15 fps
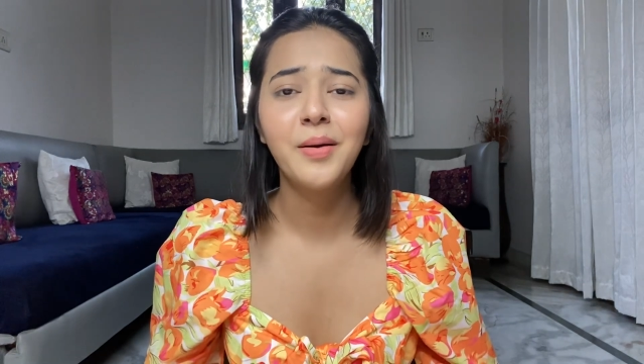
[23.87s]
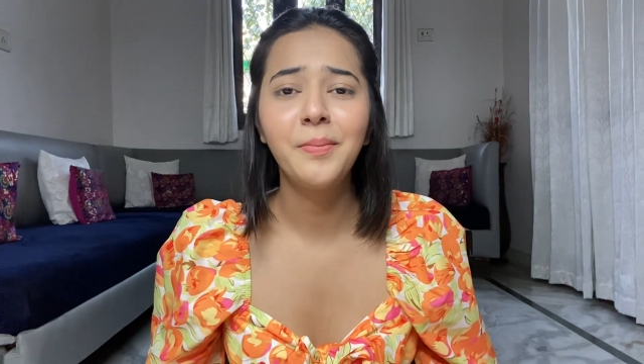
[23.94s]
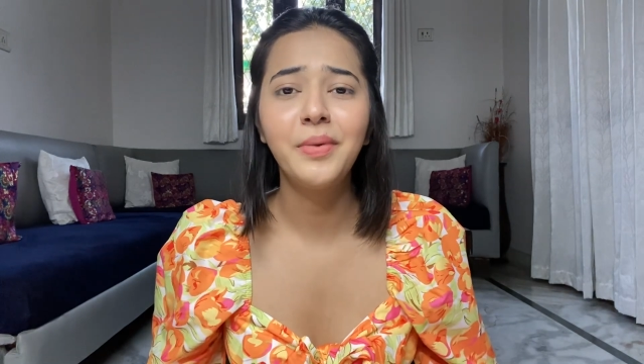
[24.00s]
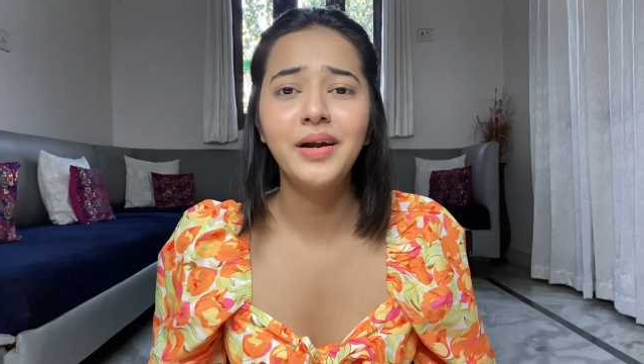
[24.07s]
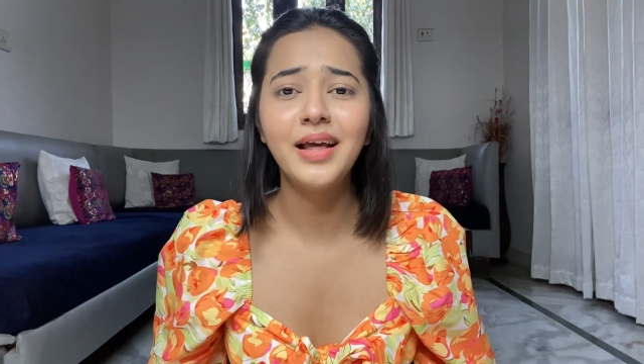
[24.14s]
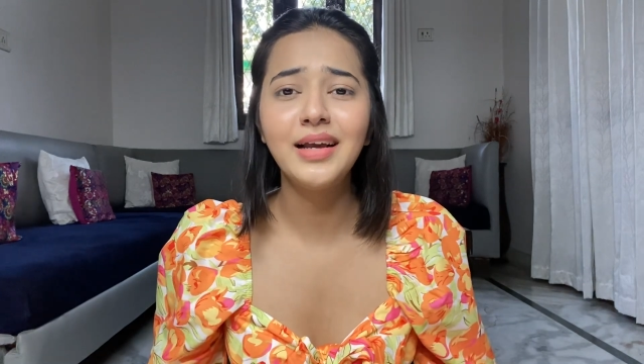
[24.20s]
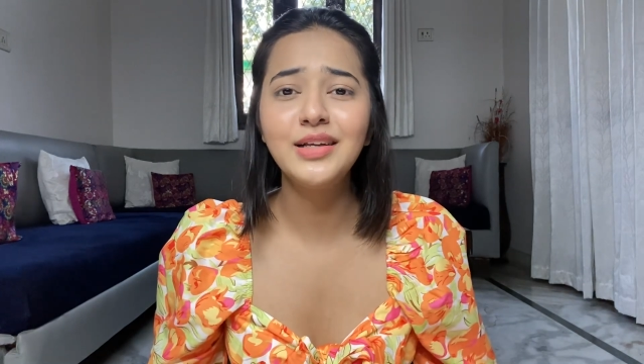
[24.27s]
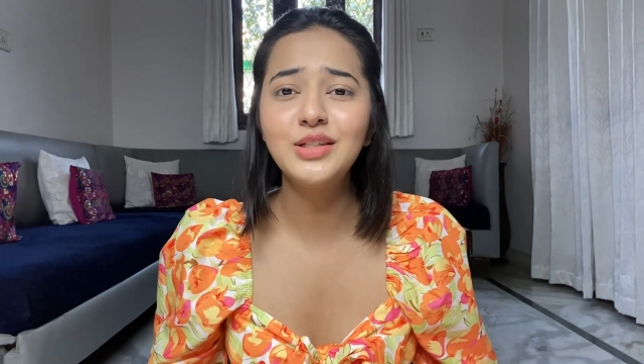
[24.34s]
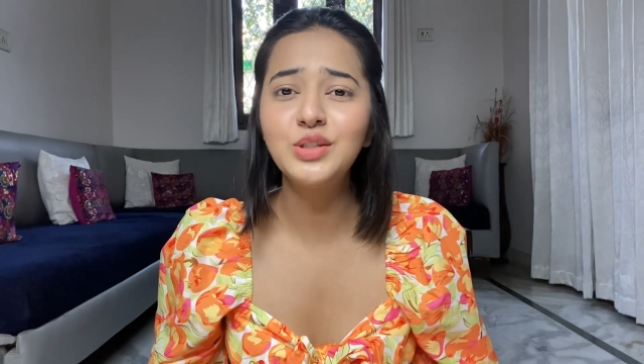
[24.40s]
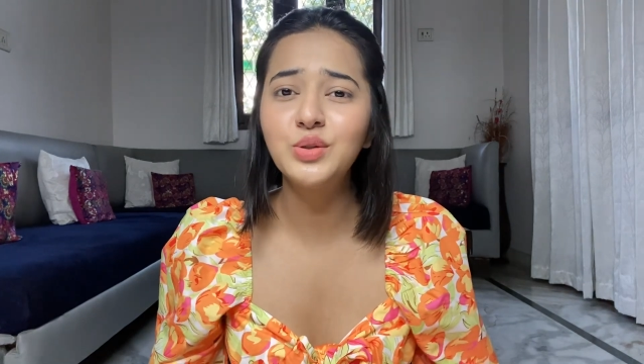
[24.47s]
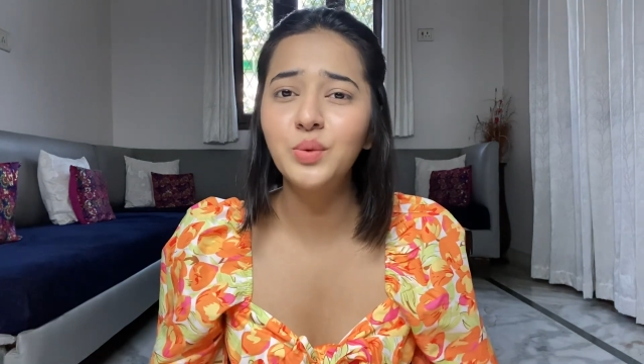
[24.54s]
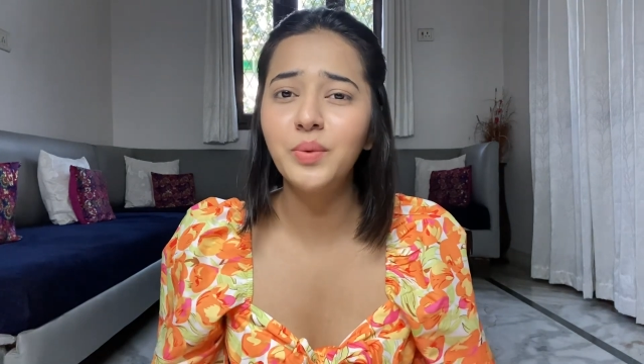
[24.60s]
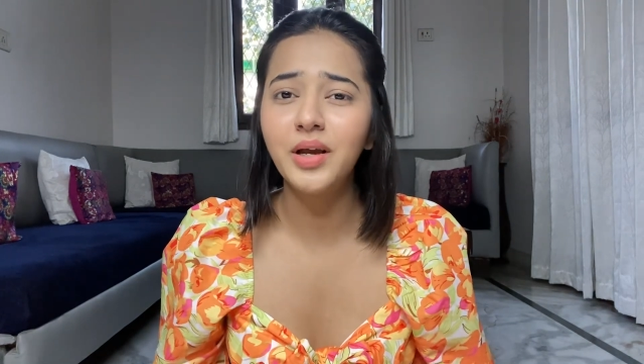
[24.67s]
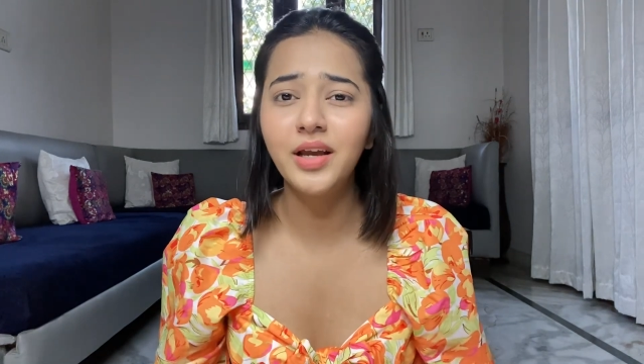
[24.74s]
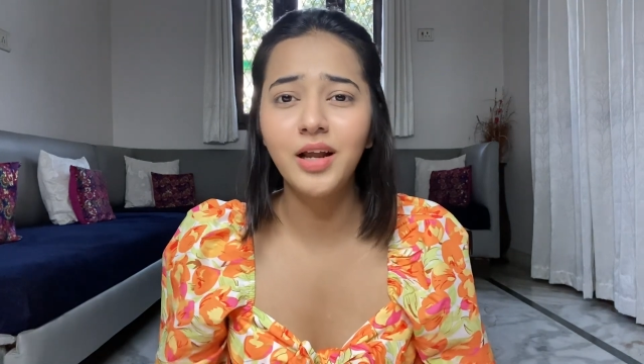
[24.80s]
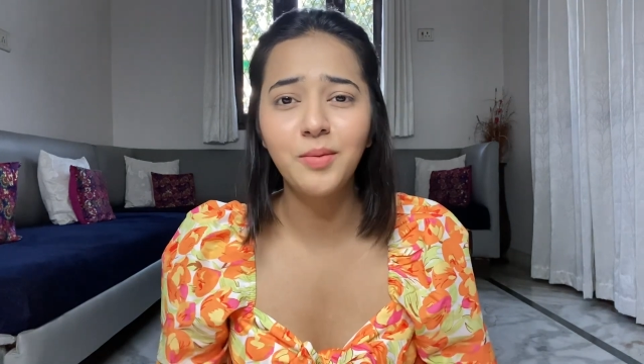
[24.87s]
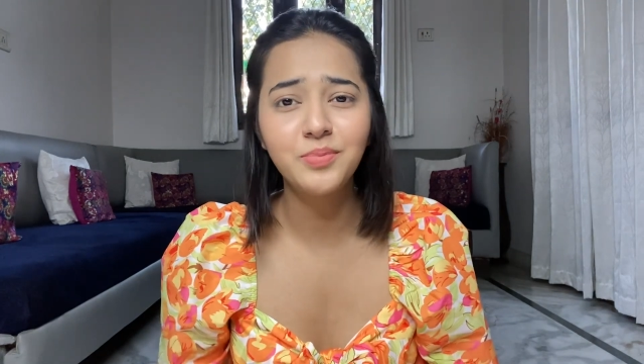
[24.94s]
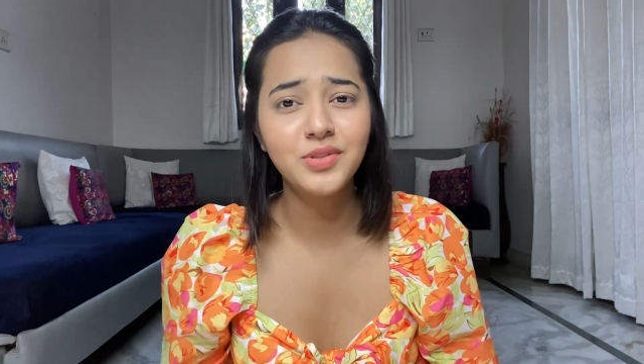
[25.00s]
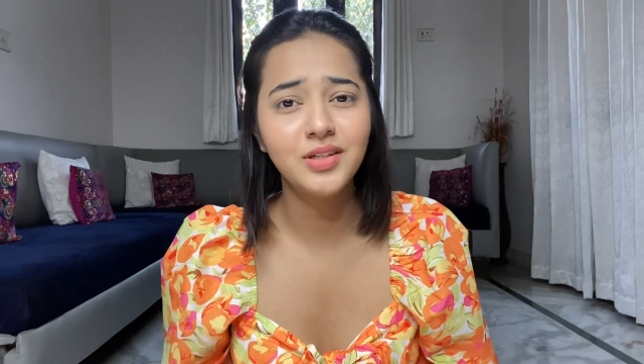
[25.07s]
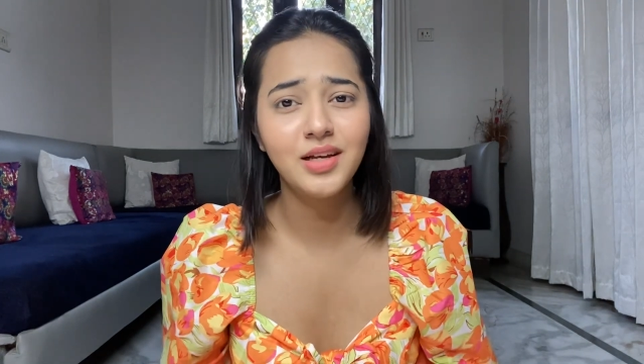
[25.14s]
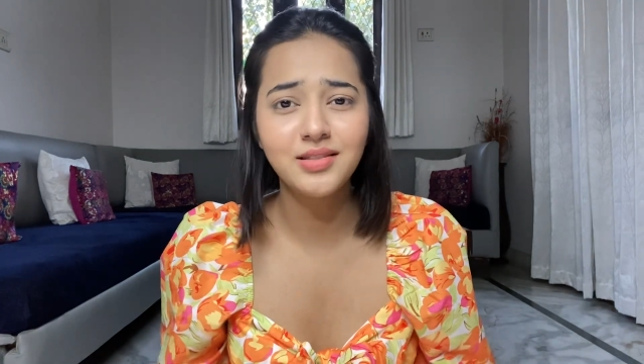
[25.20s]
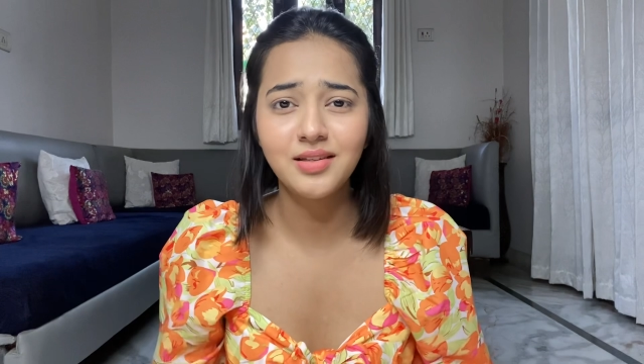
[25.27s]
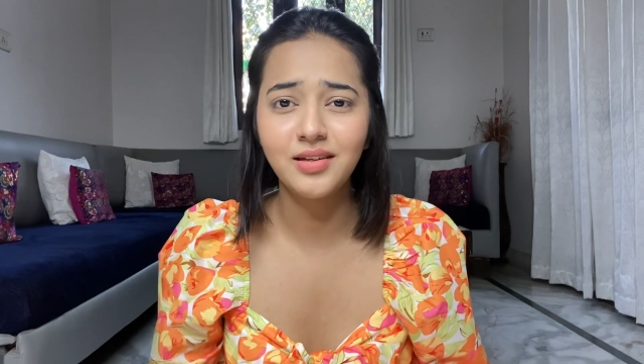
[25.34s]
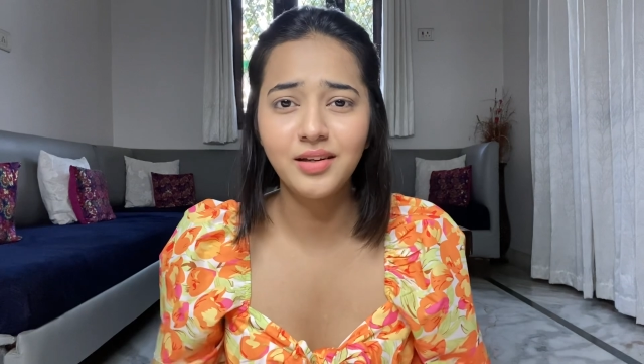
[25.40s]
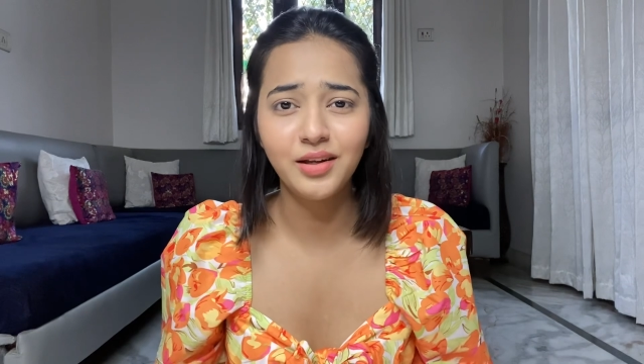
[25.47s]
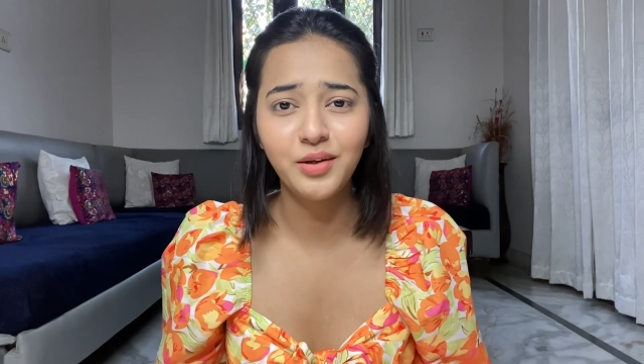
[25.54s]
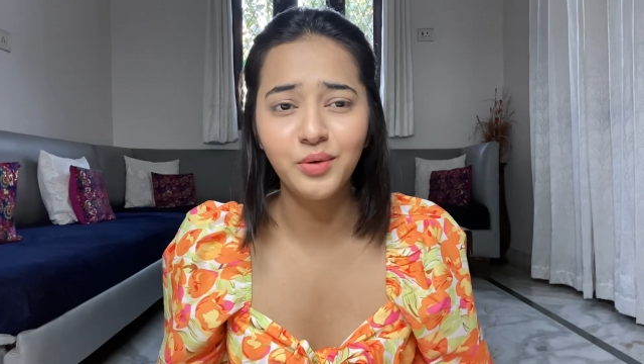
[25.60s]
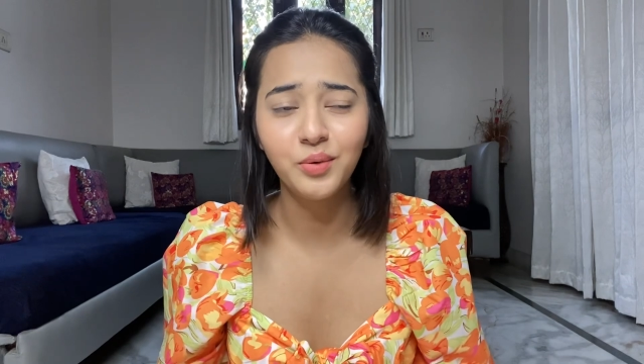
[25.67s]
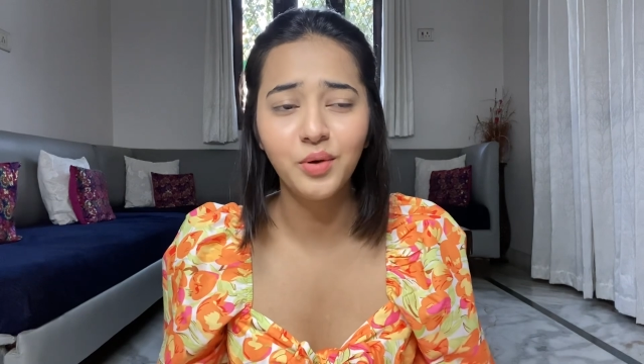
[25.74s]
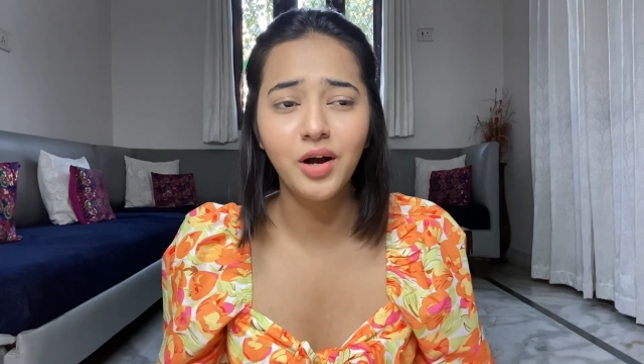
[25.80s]
But I swear, ab se aisa
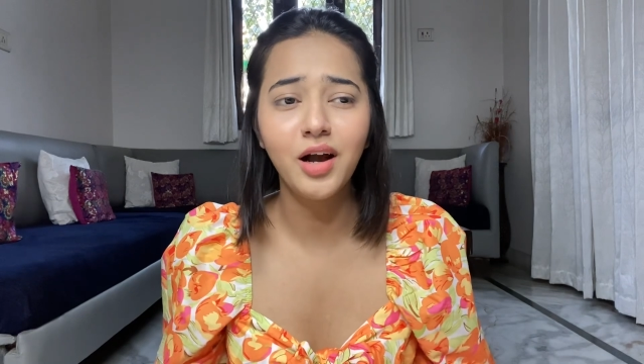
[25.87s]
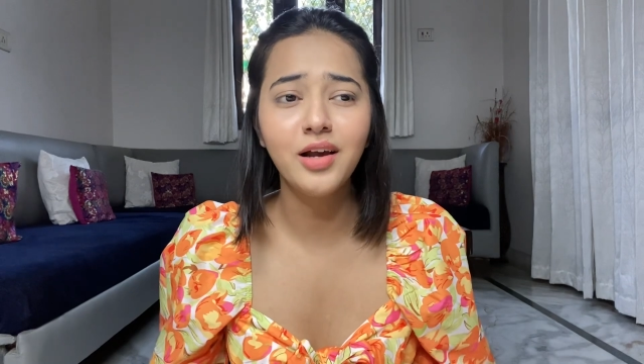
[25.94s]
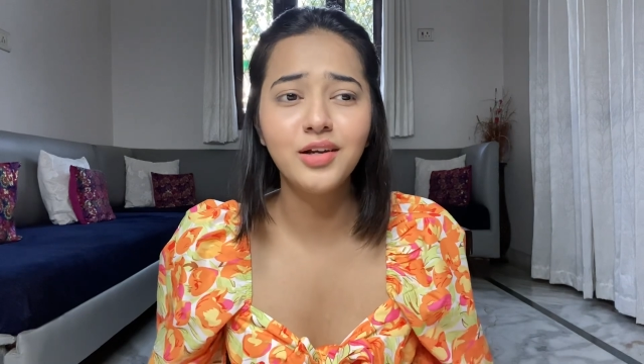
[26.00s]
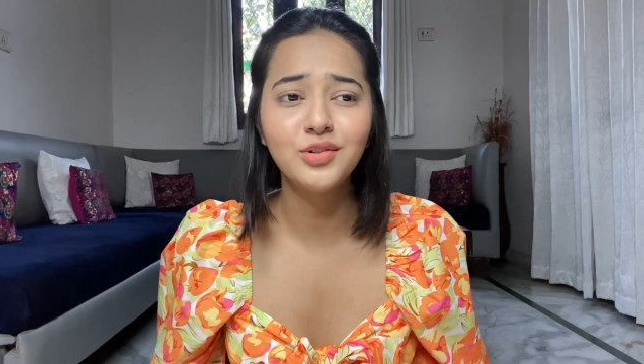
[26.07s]
nahi hoga.